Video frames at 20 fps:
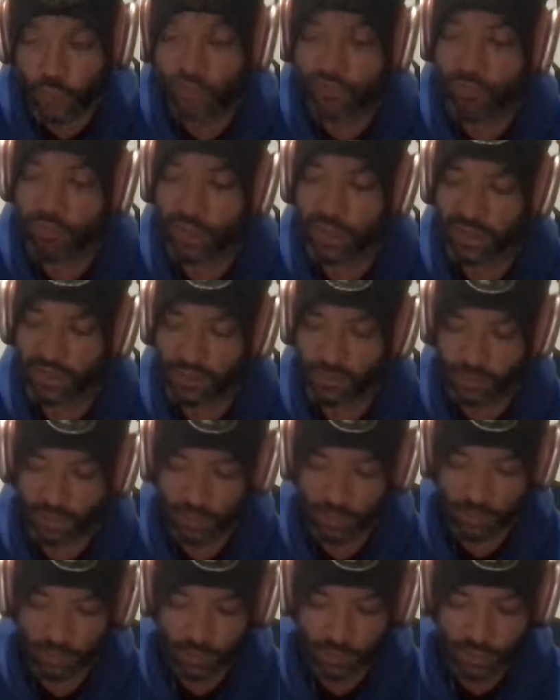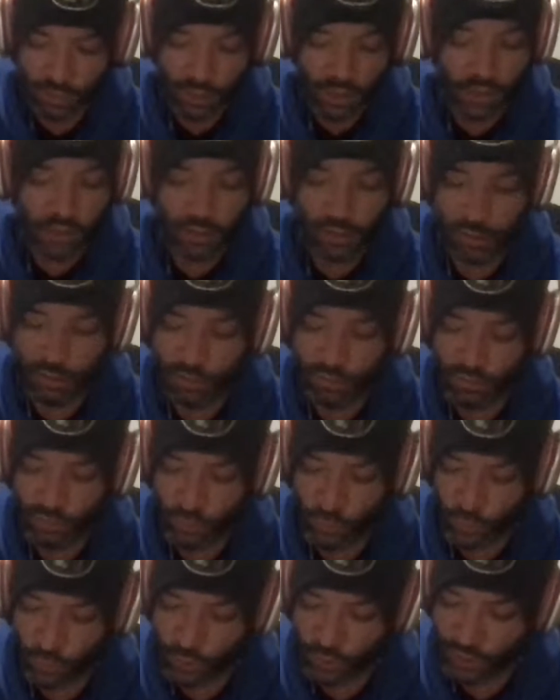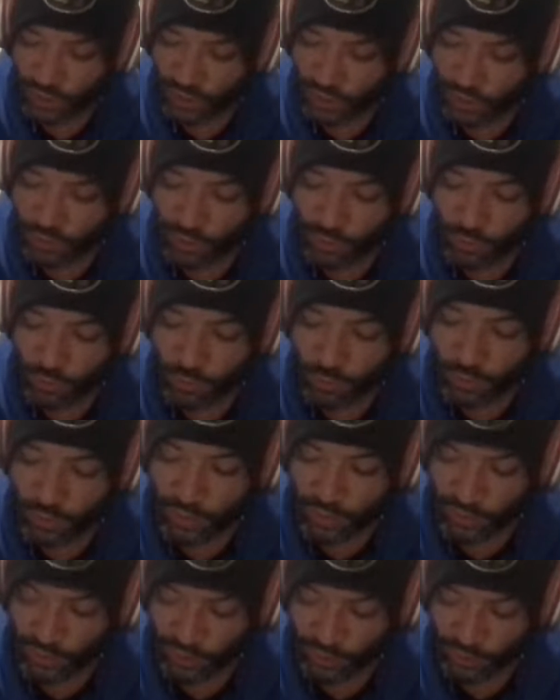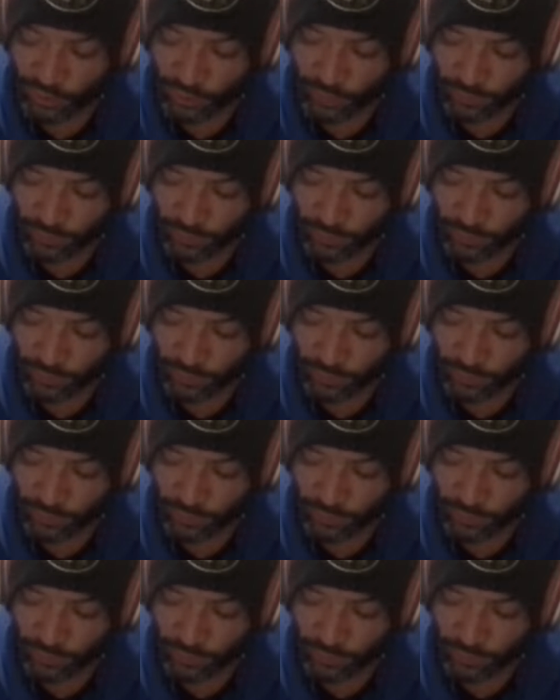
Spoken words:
reminded people a little of George W. Bush.